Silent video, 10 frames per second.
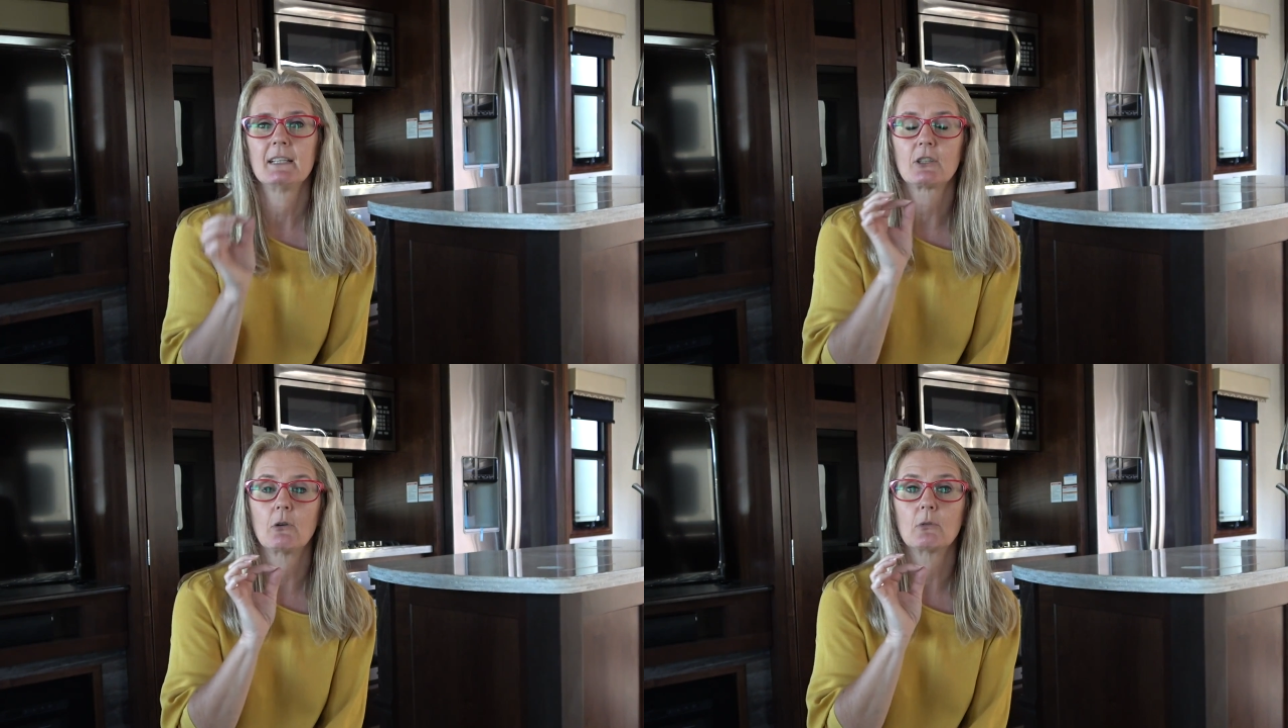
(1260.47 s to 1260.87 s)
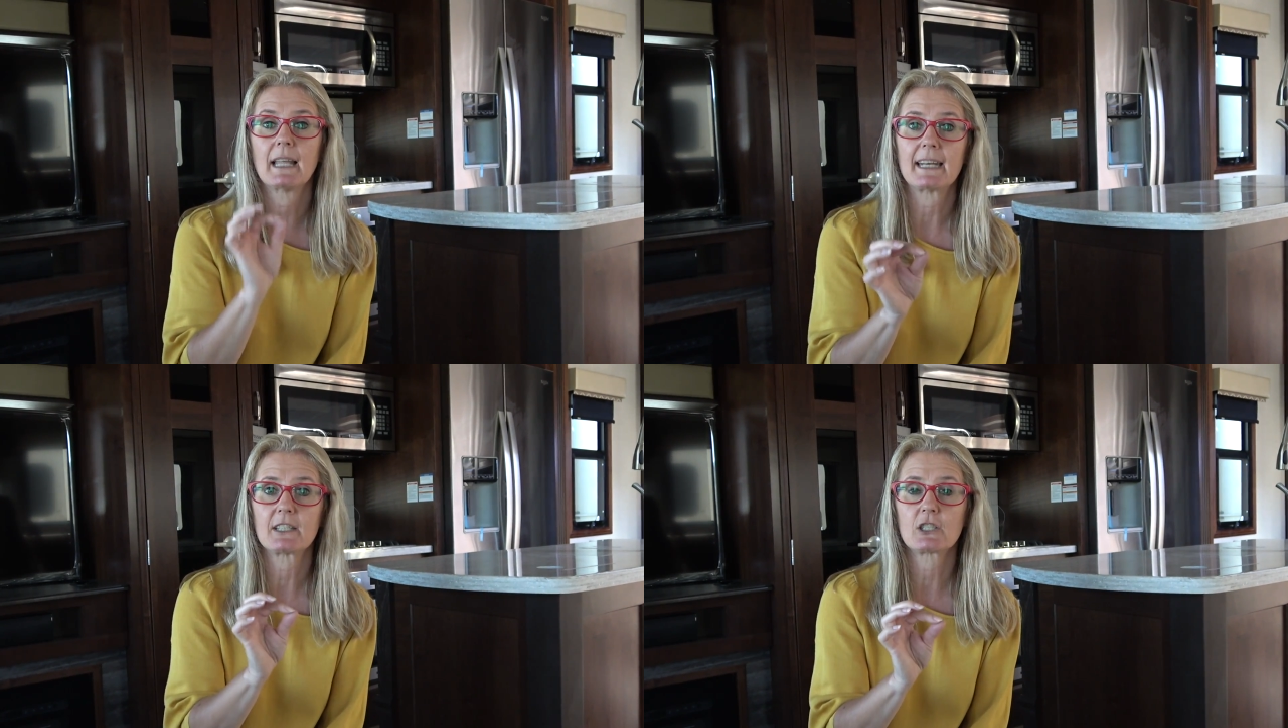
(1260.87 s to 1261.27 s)
so
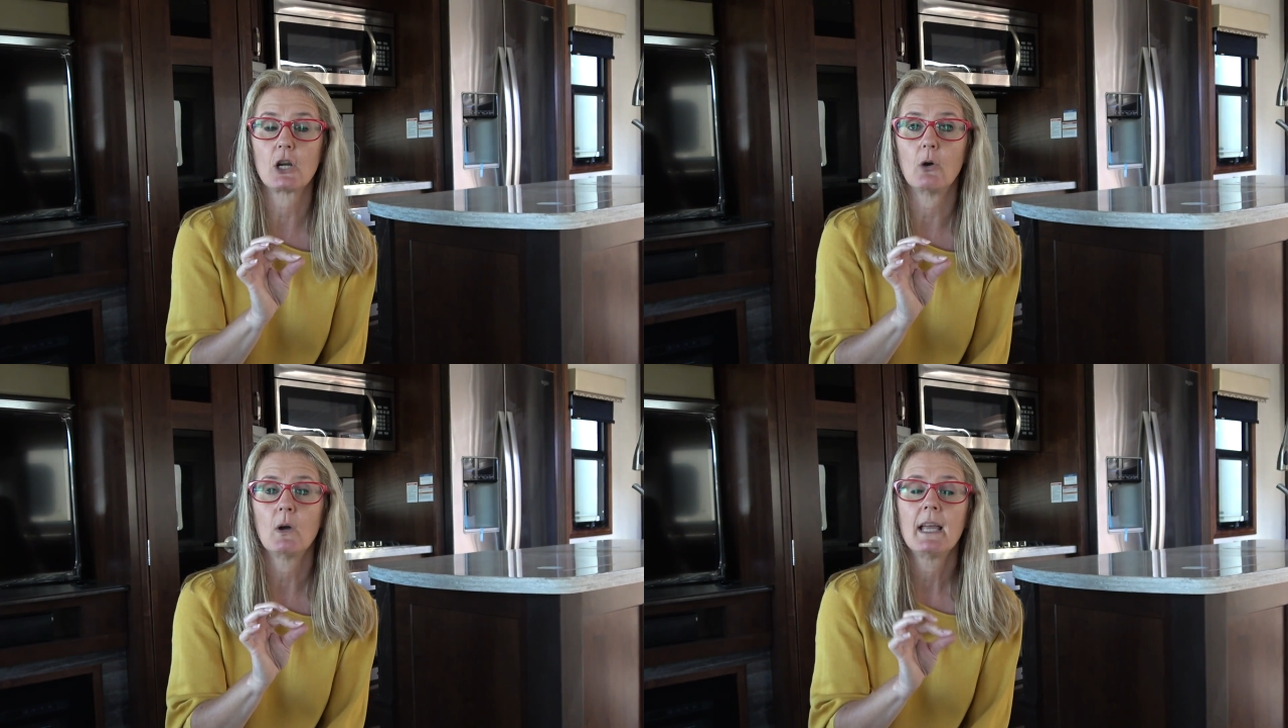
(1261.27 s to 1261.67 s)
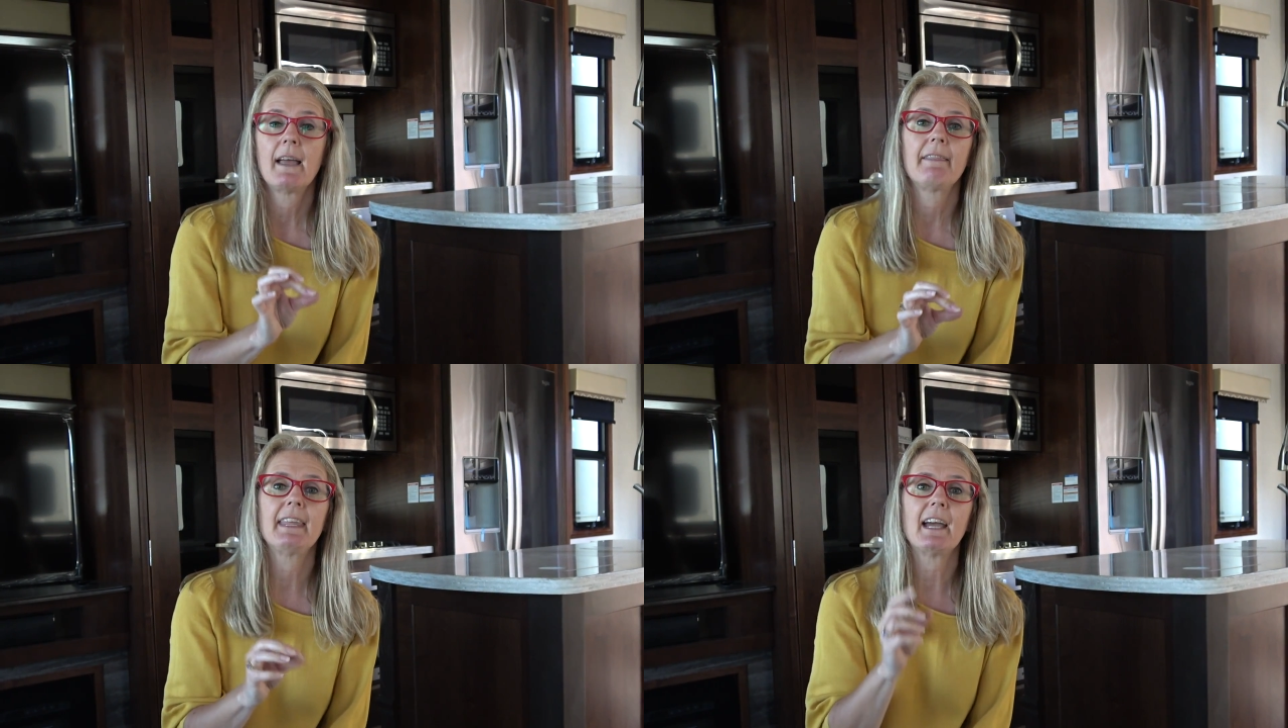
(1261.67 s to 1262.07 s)
let us know.
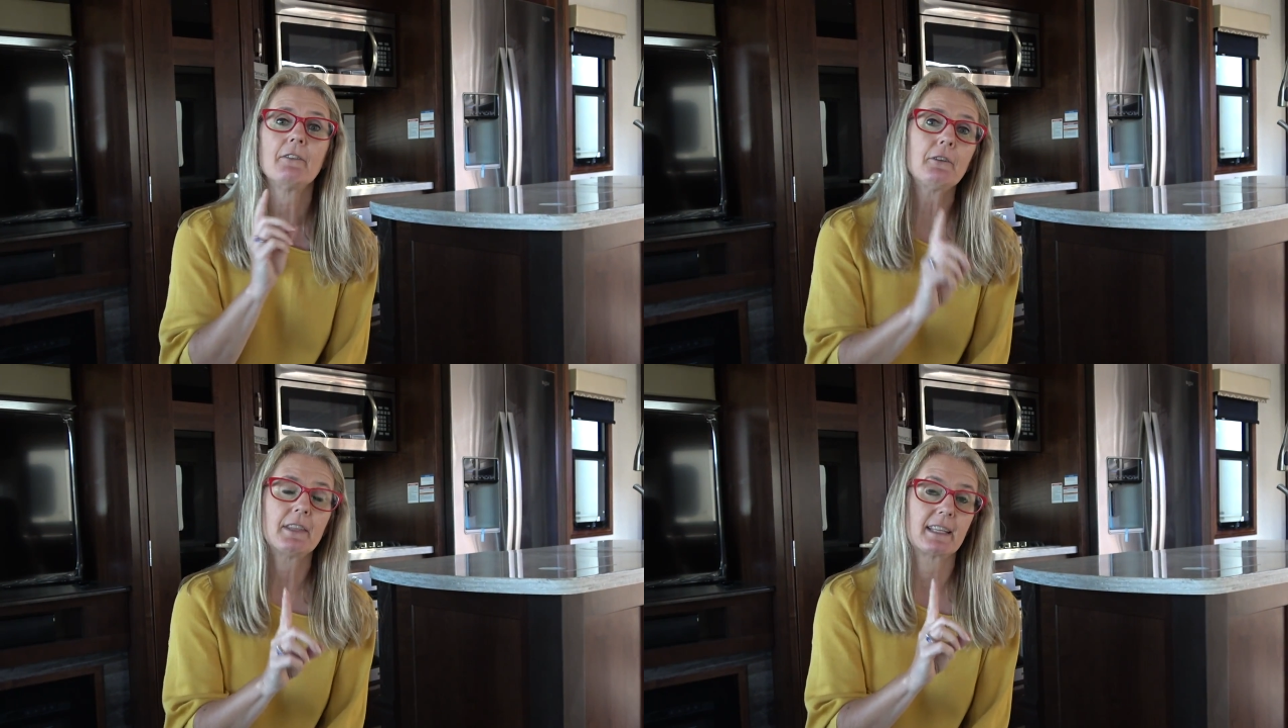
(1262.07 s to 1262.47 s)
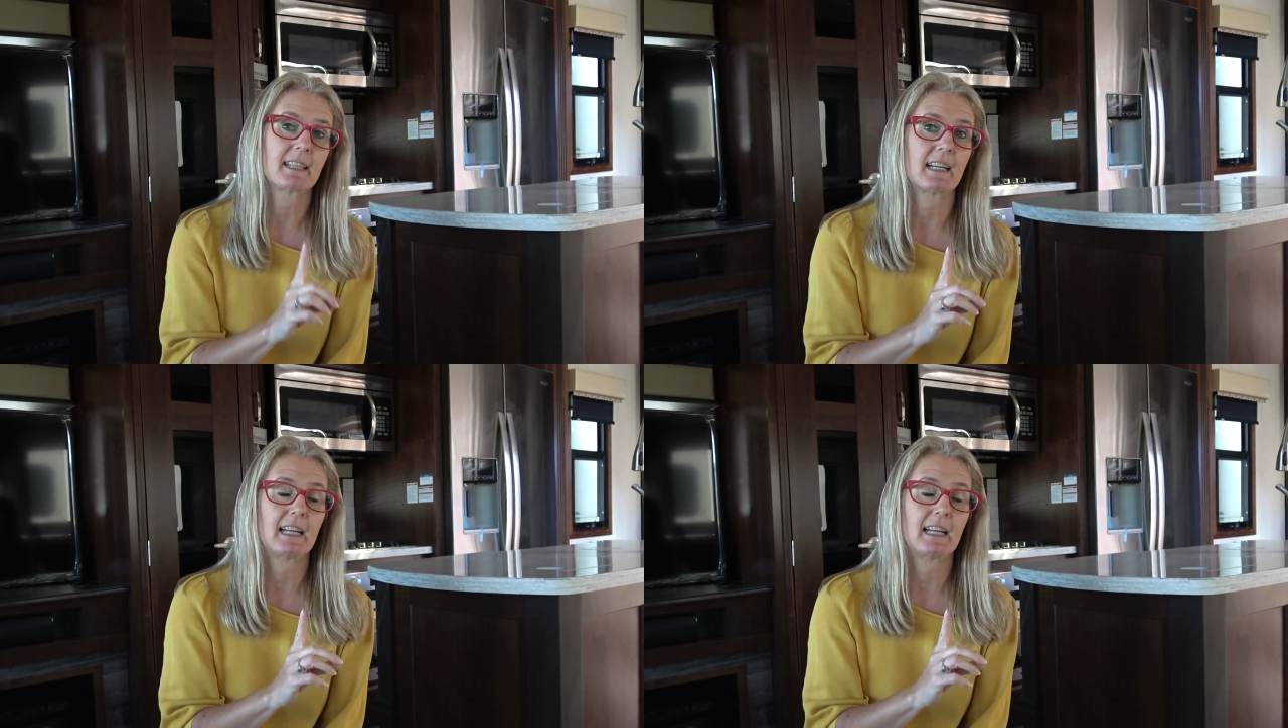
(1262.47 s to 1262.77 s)
The other thing that